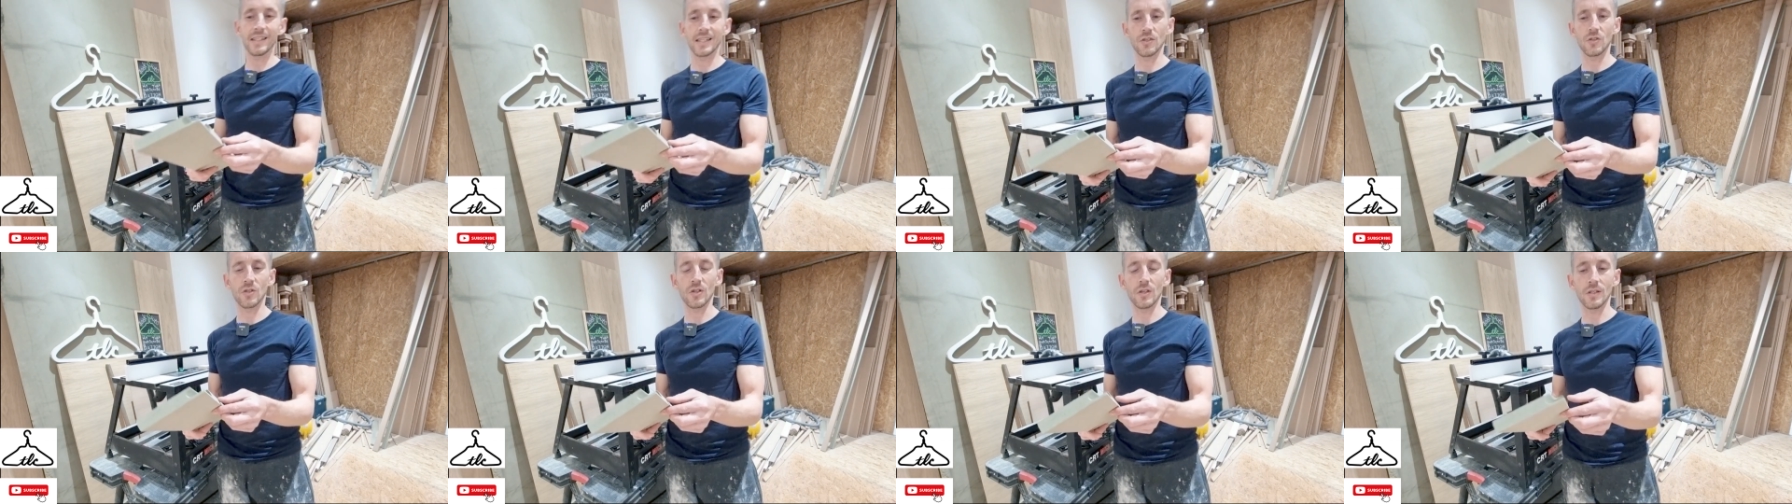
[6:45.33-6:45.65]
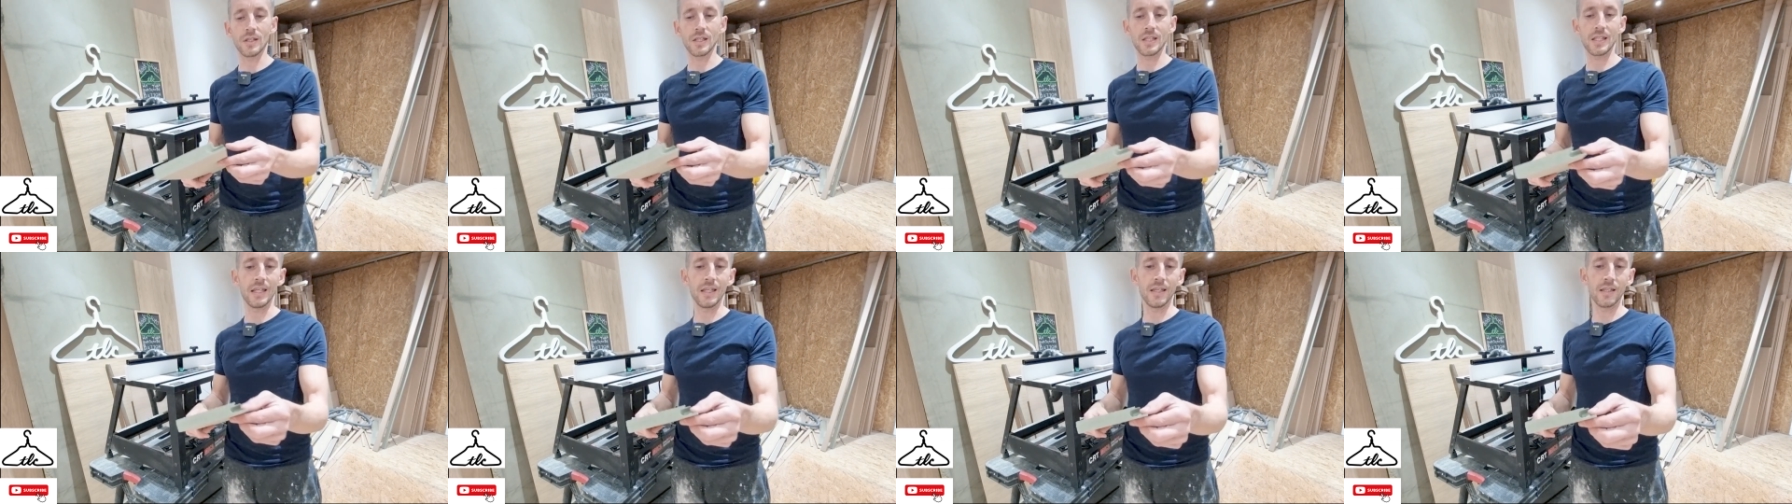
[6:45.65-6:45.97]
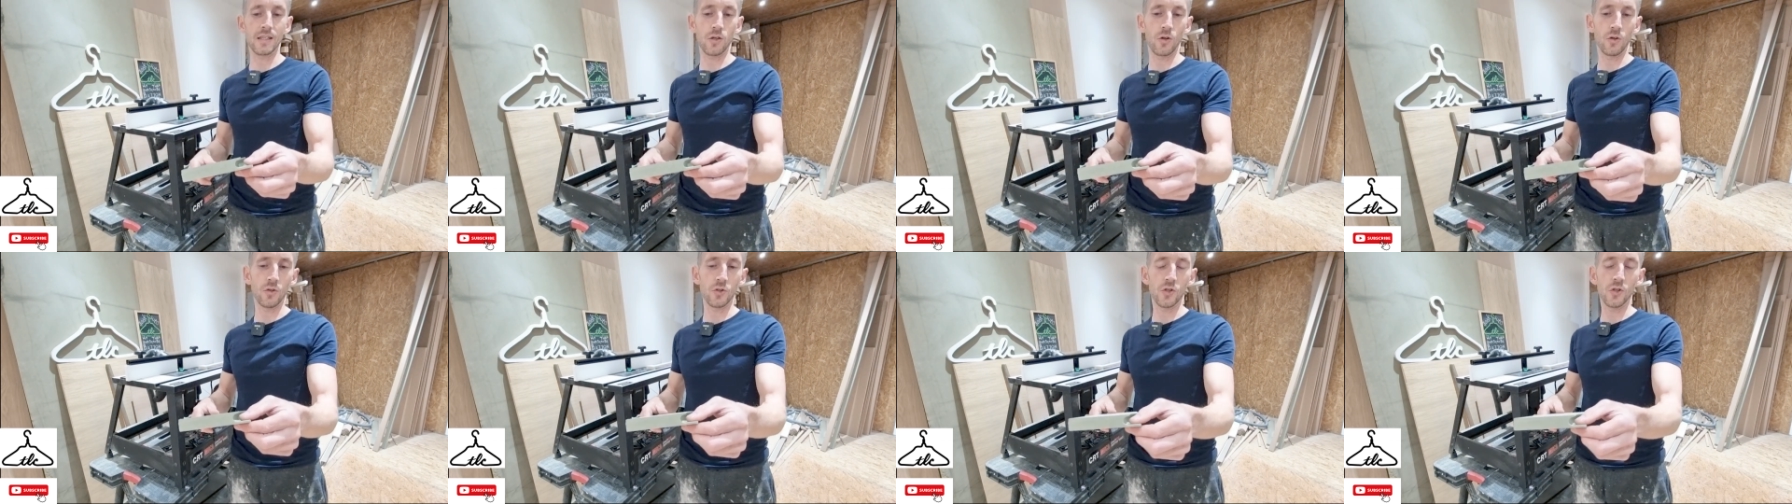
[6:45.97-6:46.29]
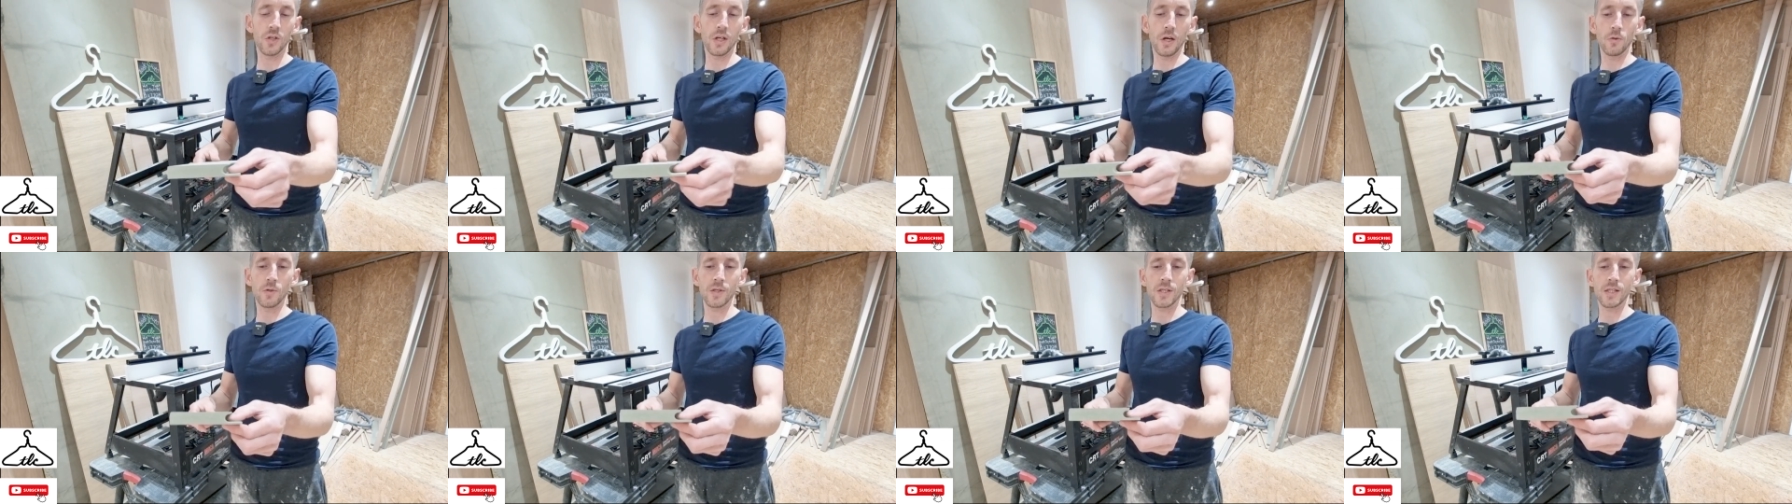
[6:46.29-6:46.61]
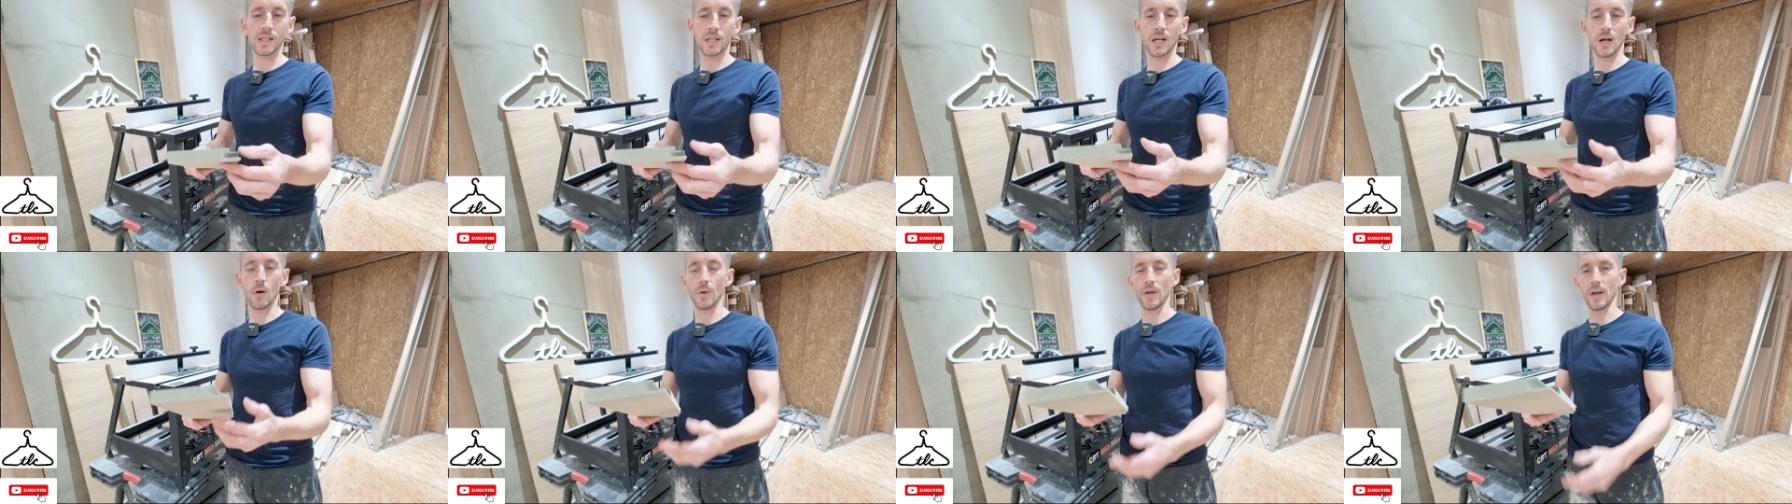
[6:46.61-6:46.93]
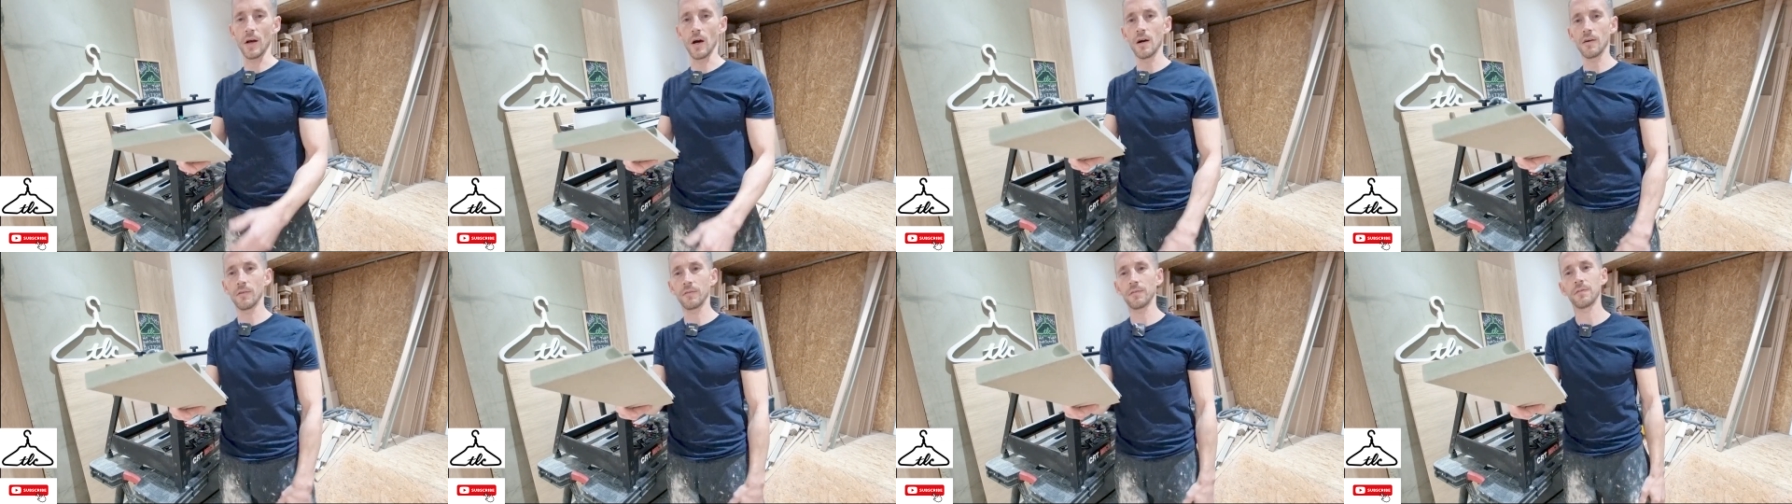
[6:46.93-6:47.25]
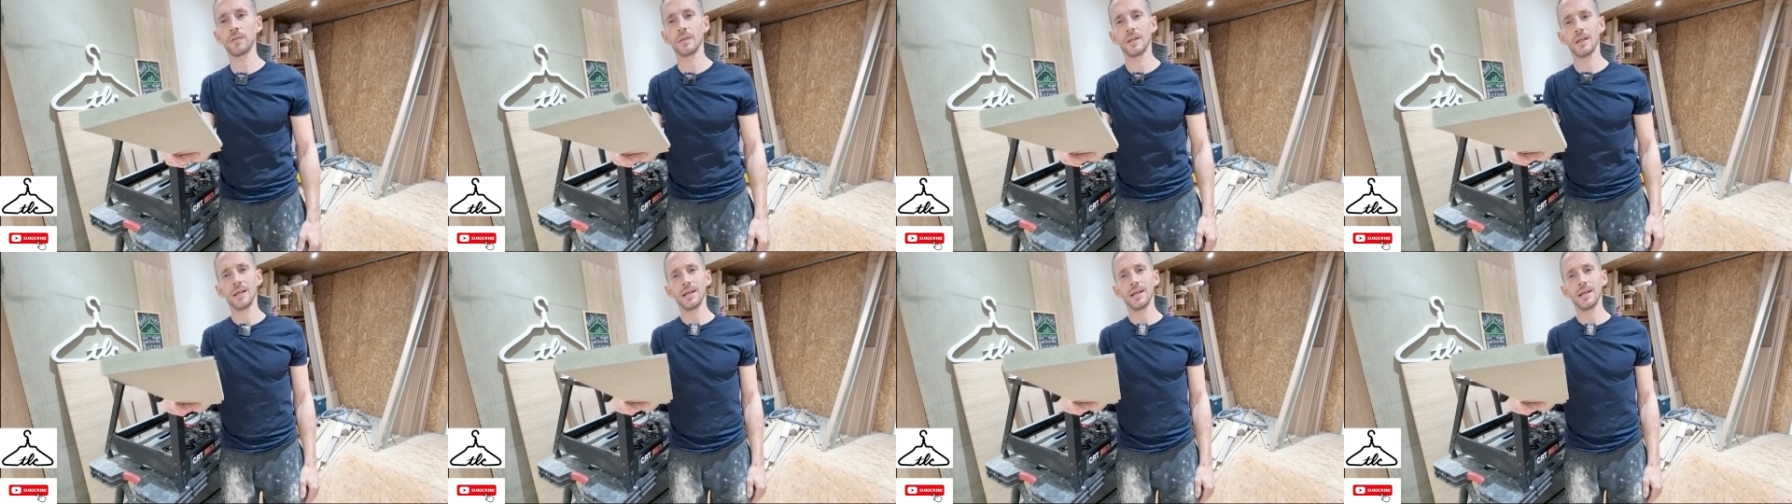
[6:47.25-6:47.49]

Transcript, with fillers: as you can see, as long as you go slow enough